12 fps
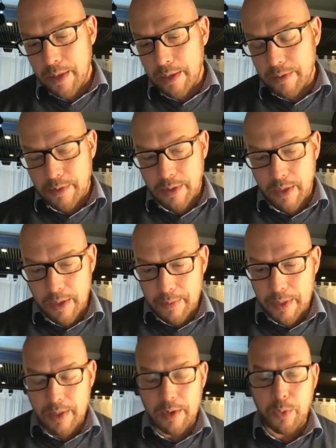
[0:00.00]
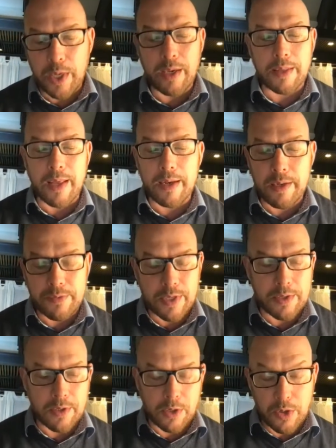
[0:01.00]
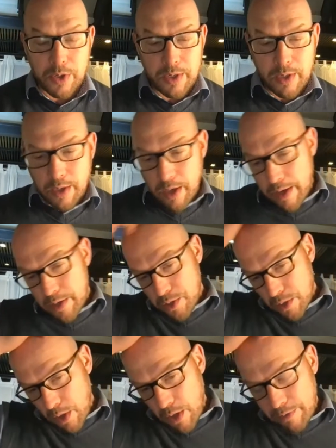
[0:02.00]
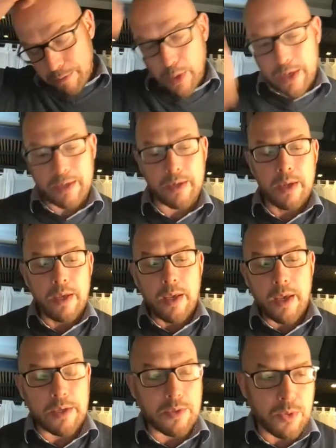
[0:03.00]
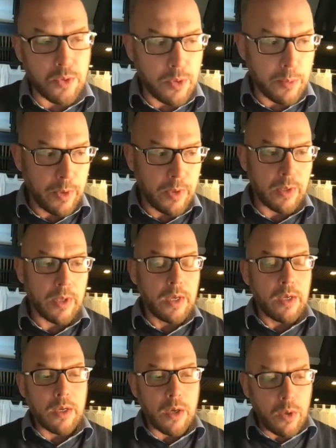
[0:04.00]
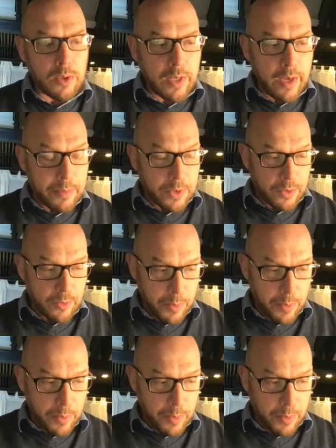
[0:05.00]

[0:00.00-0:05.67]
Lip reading: that week, and that gives us a good indication of what a suitable goal time should